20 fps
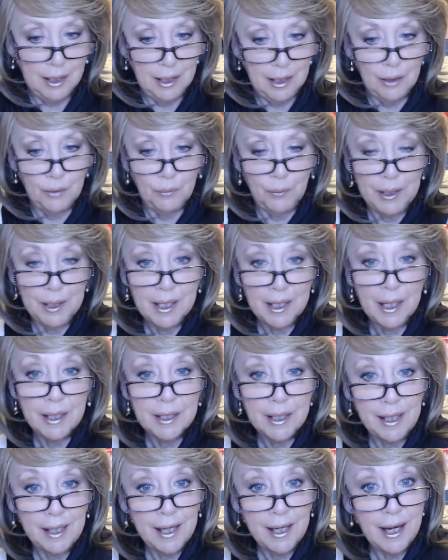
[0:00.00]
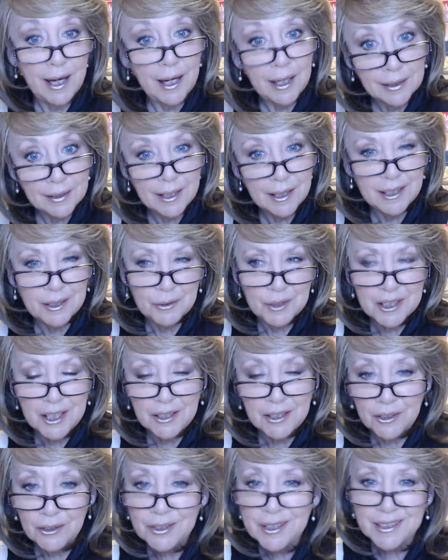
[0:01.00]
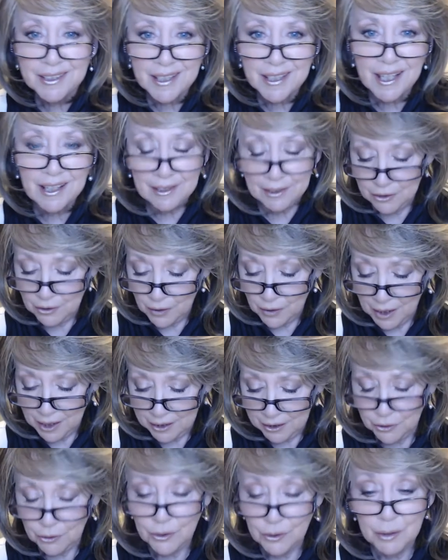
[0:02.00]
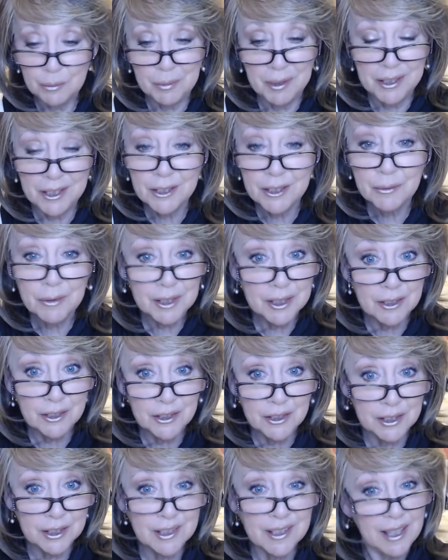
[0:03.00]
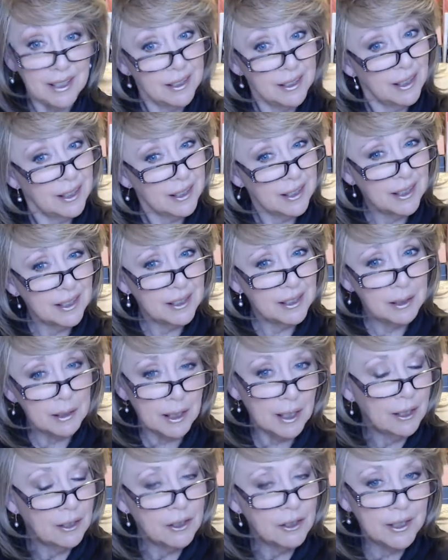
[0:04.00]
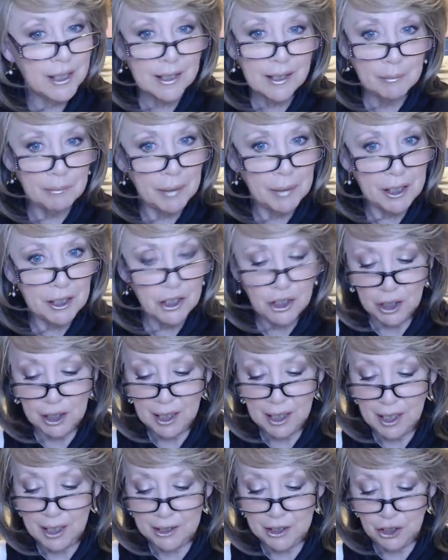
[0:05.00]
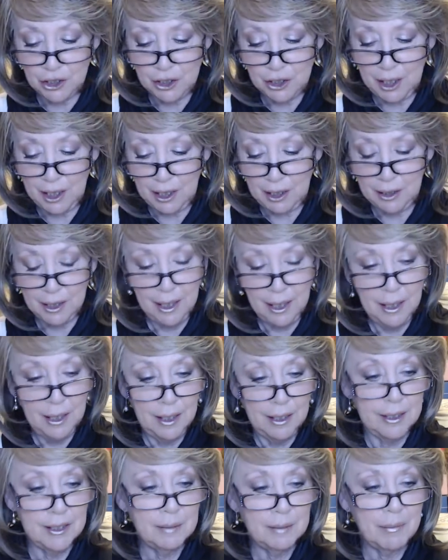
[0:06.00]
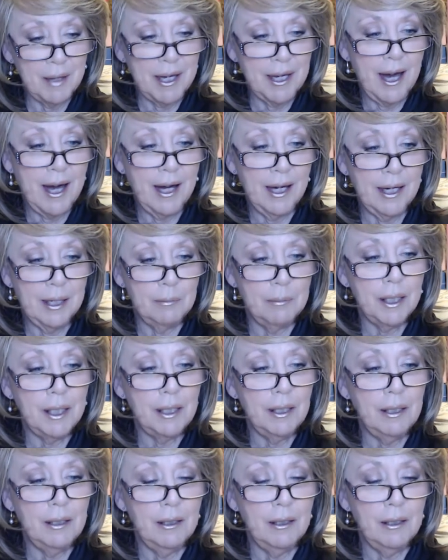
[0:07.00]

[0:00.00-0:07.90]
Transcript: We got a highlighter, which I don't exactly know how to use, but this one looks kind of like a nice, it looks like a peachy kind of shade. And it's by Ivy.